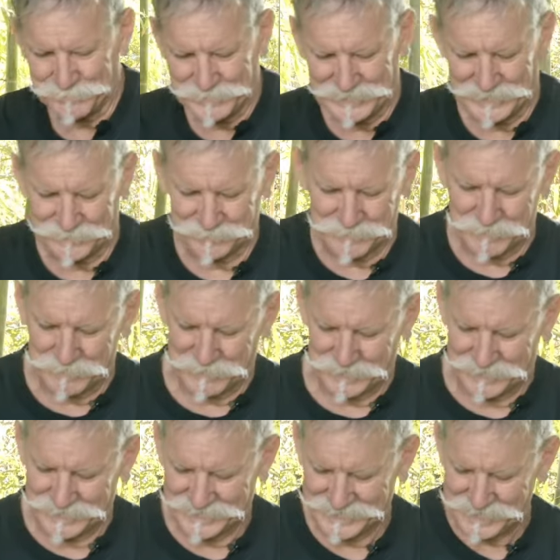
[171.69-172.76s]
we love growing
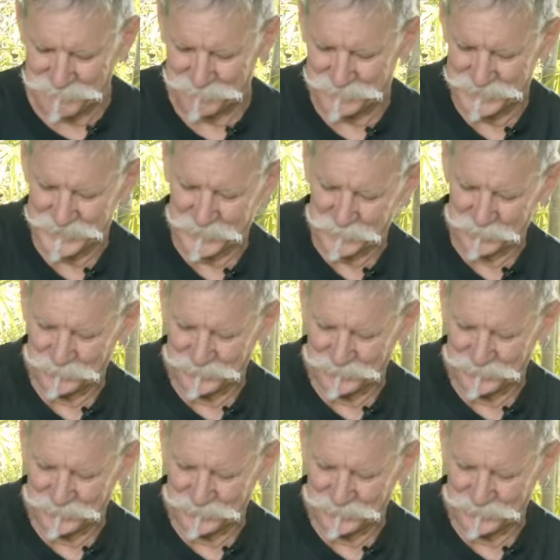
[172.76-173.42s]
comfrey.